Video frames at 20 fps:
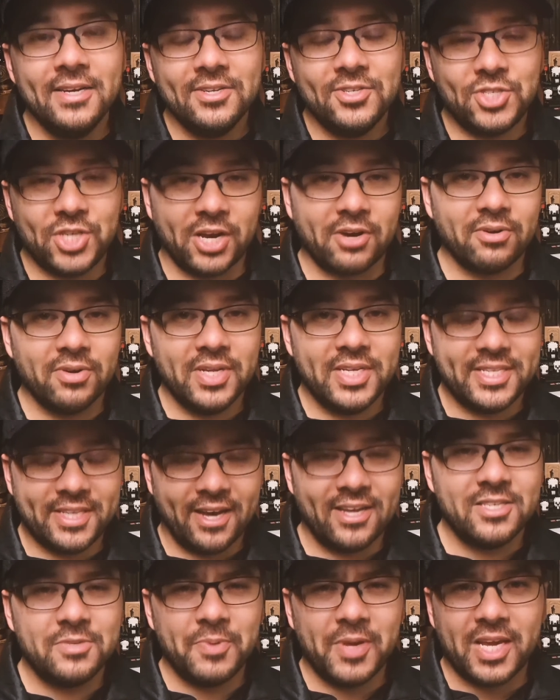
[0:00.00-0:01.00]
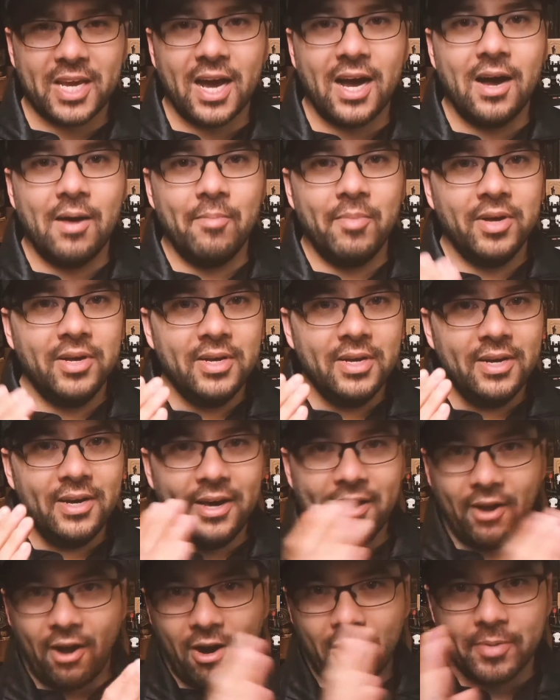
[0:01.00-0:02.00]
generally does become
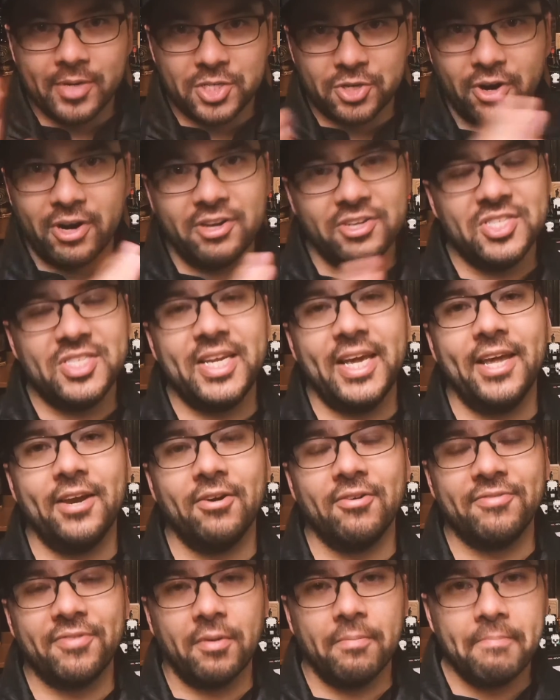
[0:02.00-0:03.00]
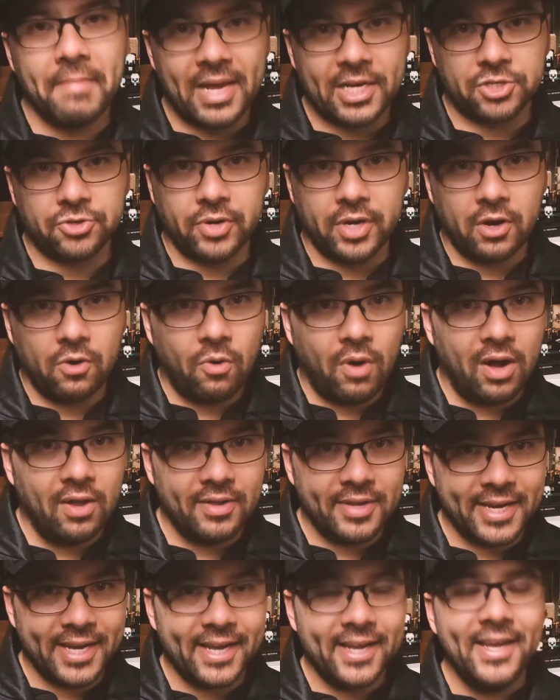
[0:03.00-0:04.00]
an arbitrary standard for measuring
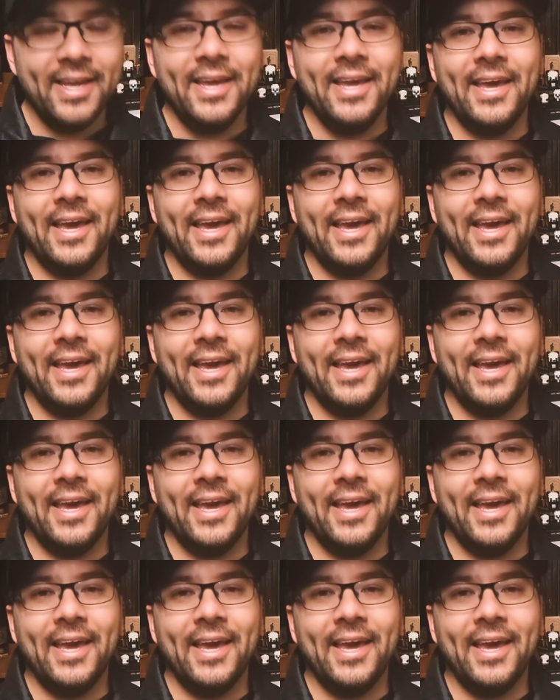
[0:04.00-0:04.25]
quality.